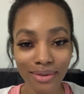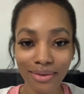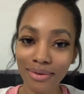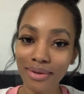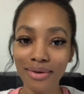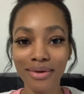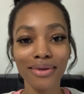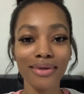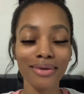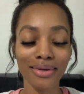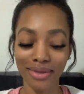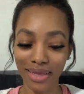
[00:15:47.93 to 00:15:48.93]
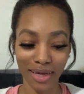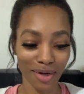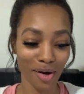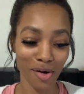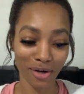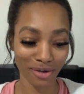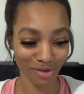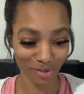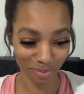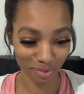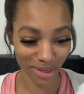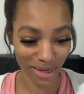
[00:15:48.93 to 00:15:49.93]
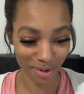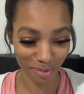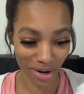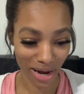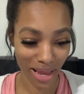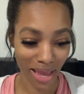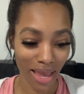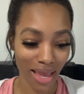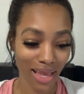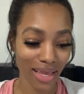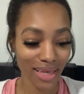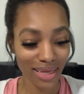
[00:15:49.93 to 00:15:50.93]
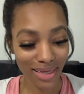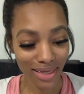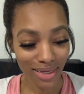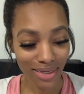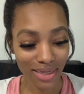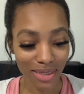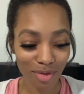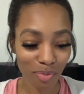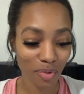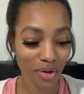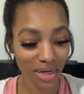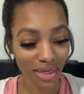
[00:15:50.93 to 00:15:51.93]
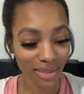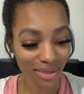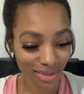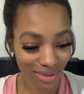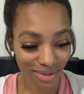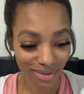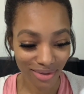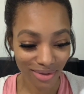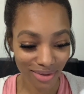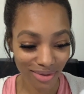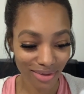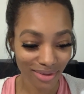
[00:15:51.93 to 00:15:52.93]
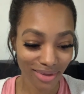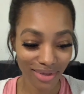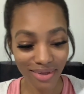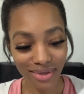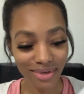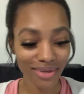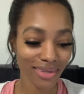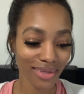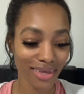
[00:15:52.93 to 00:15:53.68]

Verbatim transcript: Dun dun. It's like an orchestra playing, right? In his presence. Dun dun.